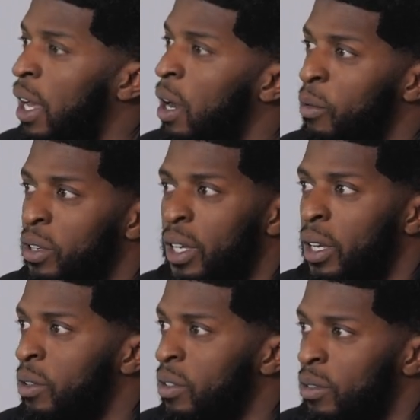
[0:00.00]
hour a
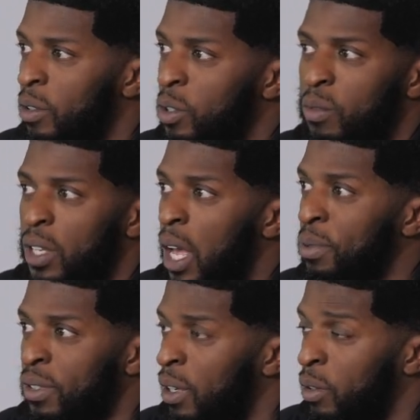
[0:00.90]
day or two
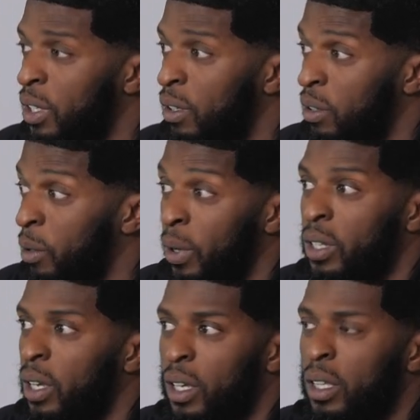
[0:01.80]
tops on a
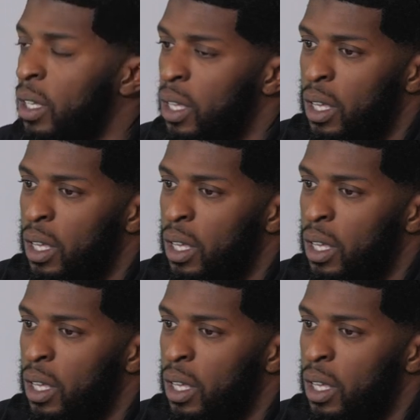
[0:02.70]
great day.